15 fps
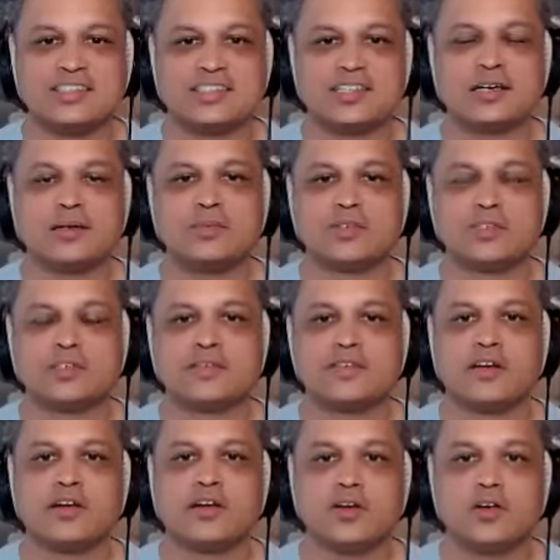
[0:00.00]
terms of
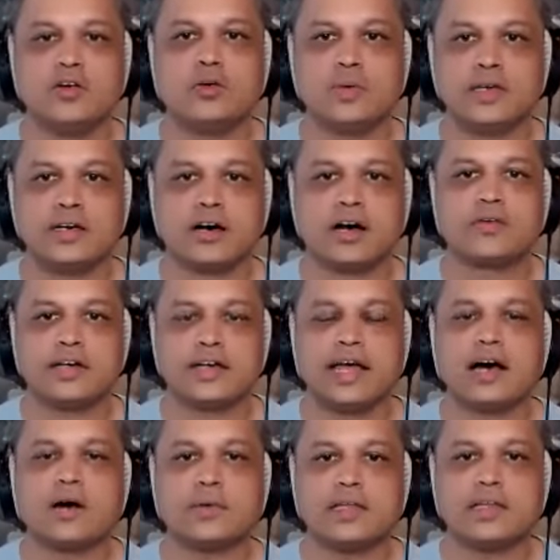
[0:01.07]
who we are and
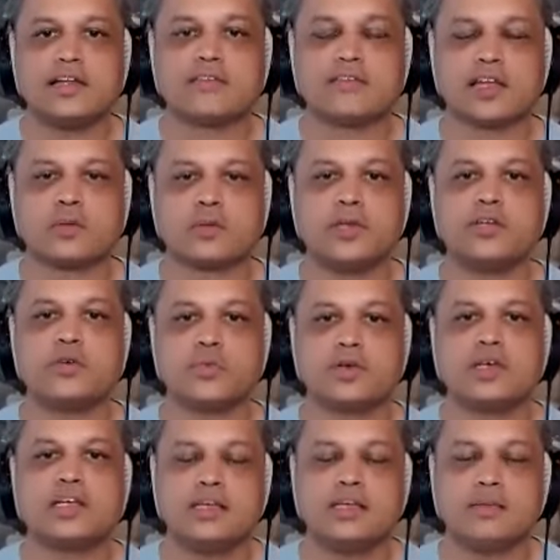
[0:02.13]
how we live, like when you
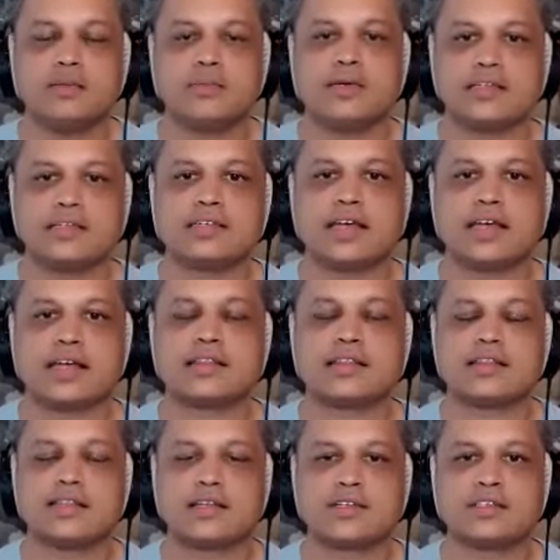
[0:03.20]
really begin to get
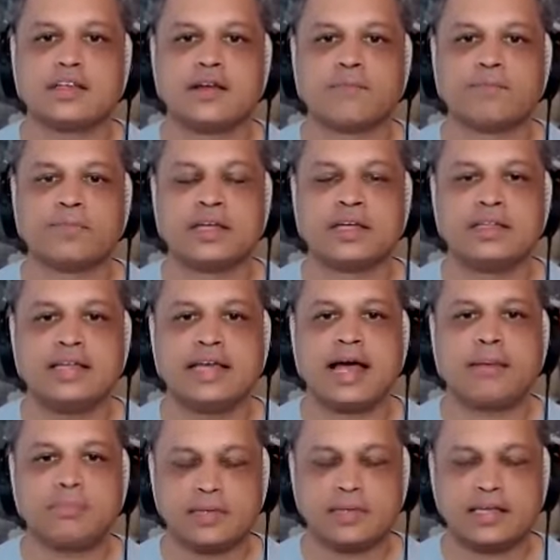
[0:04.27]
this, the
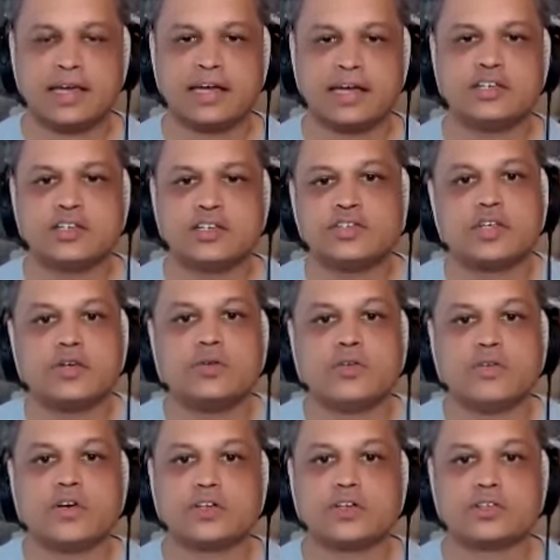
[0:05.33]
applications are
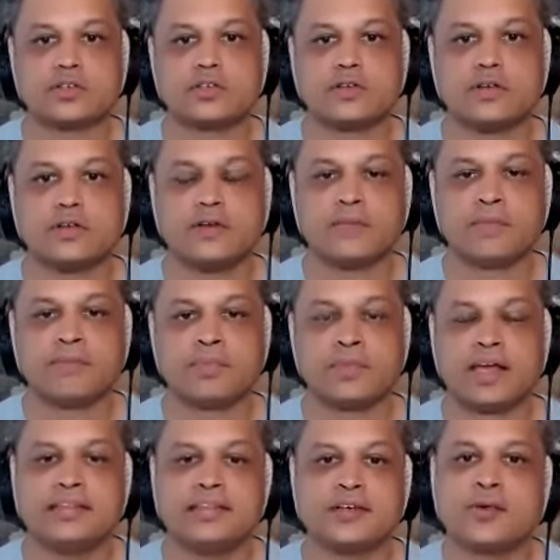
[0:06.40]
universal. And the
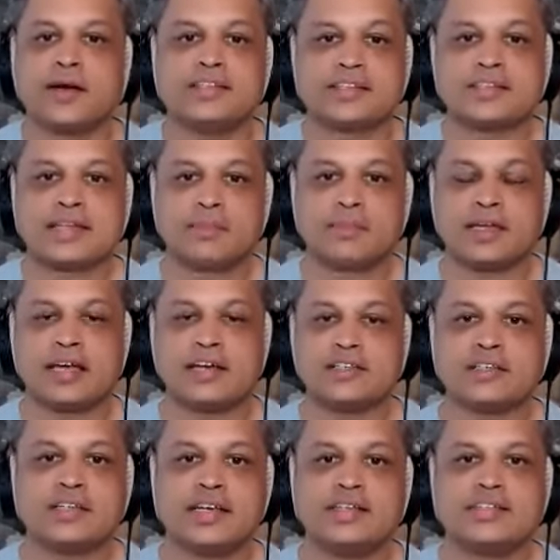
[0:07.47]
greatest application
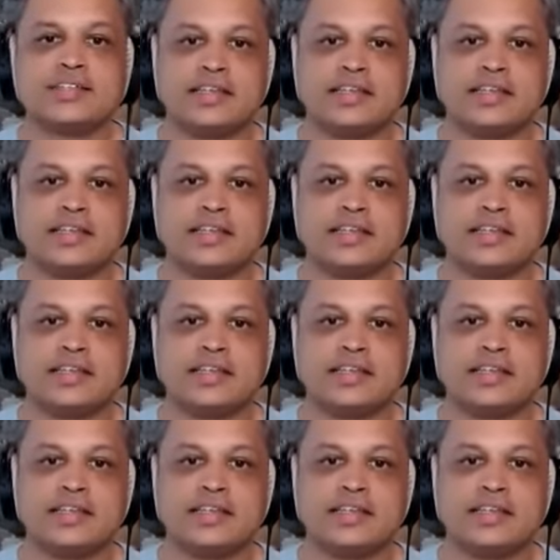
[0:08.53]
is in the